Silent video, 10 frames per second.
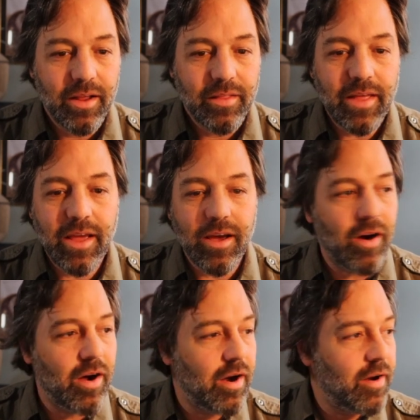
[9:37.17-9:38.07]
these
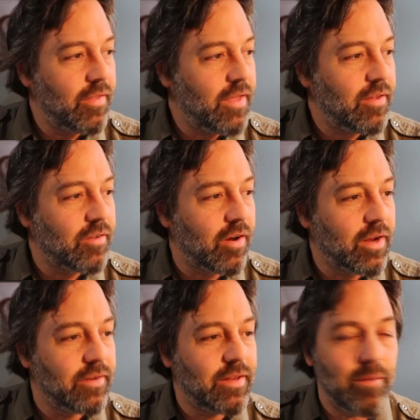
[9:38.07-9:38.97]
are
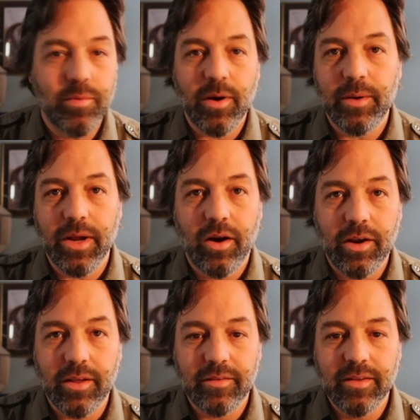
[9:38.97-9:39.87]
contemporary
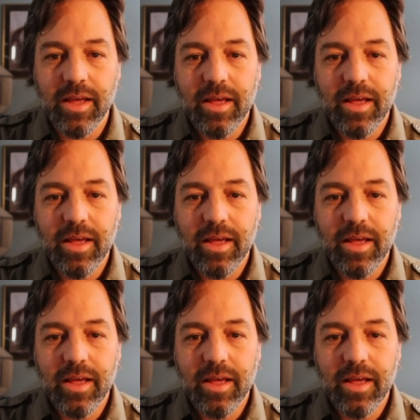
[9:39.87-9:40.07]
artists.